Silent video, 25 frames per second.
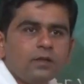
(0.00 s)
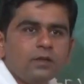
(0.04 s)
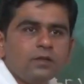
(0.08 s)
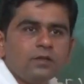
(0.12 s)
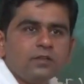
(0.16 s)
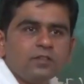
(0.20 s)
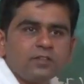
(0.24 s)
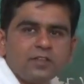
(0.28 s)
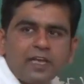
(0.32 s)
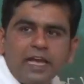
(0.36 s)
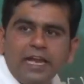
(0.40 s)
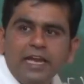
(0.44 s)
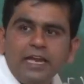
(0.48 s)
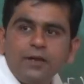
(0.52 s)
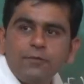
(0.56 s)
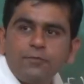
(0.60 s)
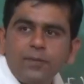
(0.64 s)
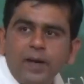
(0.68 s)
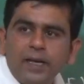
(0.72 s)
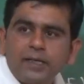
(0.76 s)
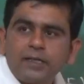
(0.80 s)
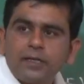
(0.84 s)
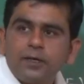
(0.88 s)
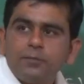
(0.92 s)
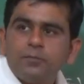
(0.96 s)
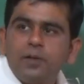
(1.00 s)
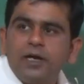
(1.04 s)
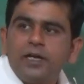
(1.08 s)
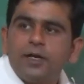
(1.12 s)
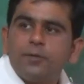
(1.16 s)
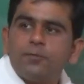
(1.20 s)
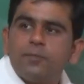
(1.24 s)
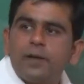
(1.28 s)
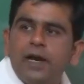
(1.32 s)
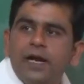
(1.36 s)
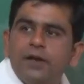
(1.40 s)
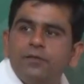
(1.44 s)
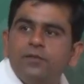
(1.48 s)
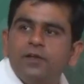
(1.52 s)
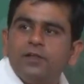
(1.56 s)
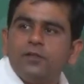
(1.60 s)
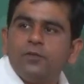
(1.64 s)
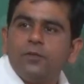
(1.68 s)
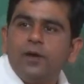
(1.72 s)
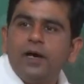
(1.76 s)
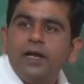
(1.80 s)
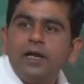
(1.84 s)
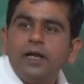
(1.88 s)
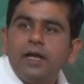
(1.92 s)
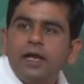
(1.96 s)
scaling factor multiplied with
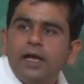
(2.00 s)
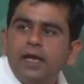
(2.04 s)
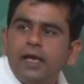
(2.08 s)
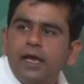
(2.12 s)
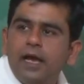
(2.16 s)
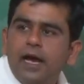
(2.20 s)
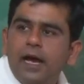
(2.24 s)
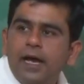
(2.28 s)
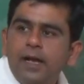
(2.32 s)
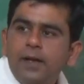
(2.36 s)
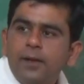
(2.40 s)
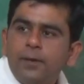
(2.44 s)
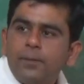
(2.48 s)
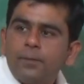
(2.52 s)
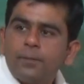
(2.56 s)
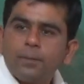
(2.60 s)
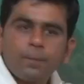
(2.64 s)
your AI.